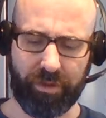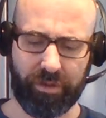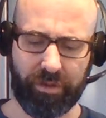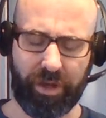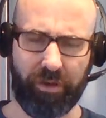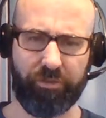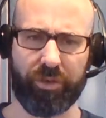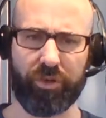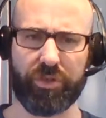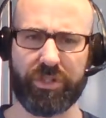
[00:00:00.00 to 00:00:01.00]
now, for the
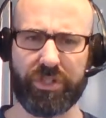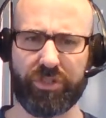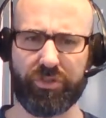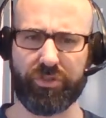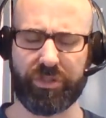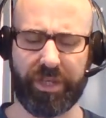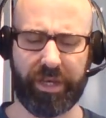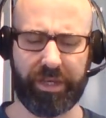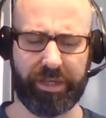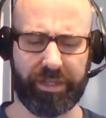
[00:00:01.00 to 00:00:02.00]
Christians who
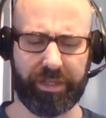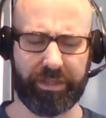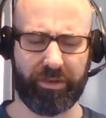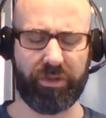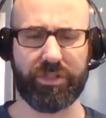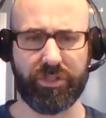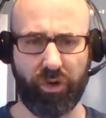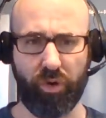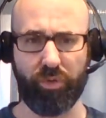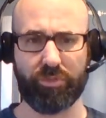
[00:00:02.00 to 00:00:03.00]
say that there is
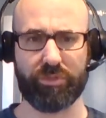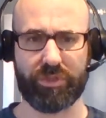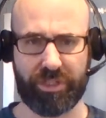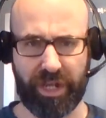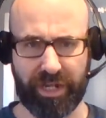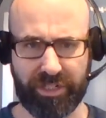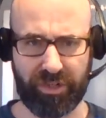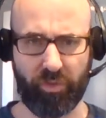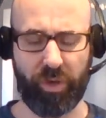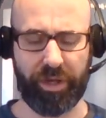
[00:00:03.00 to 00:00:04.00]
no snatching
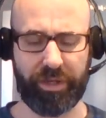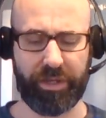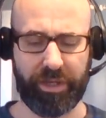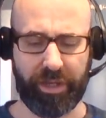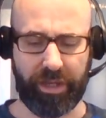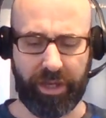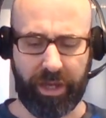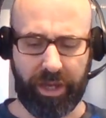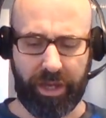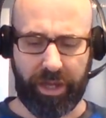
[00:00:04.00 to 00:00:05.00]
away,
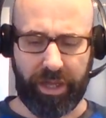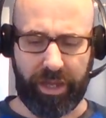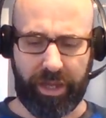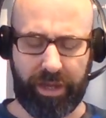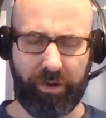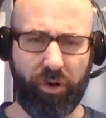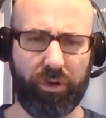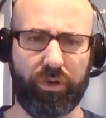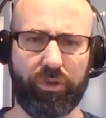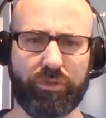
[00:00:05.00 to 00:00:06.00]
it all
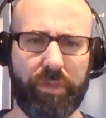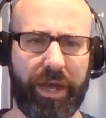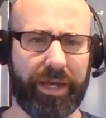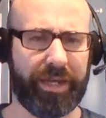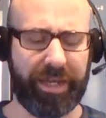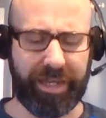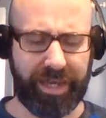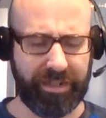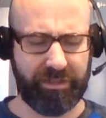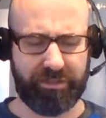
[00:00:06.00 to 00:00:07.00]
goes back, and I
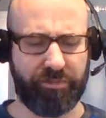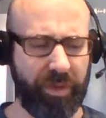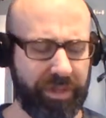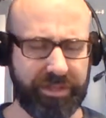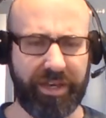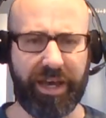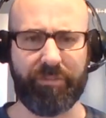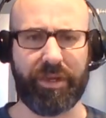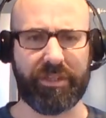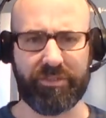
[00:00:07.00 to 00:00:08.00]
can't spend the
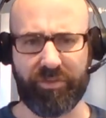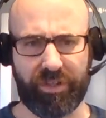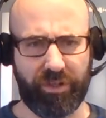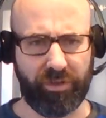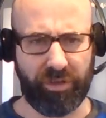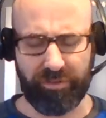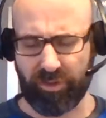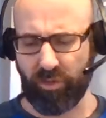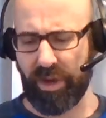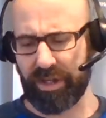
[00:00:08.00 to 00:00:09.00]
time on this video. You have to
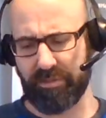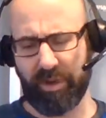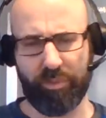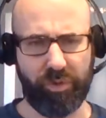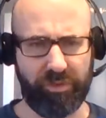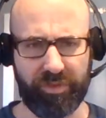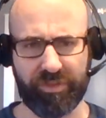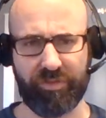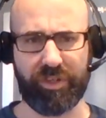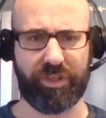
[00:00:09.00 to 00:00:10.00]
go back to my previous
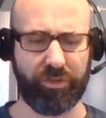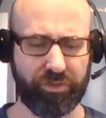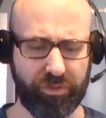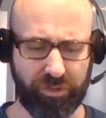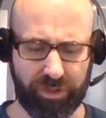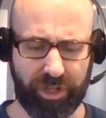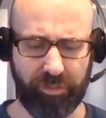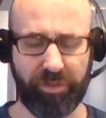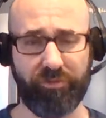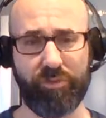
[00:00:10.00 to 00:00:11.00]
videos or look
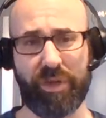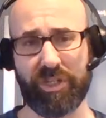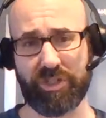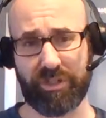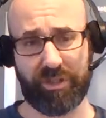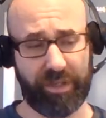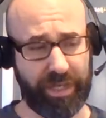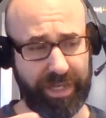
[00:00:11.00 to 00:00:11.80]
up information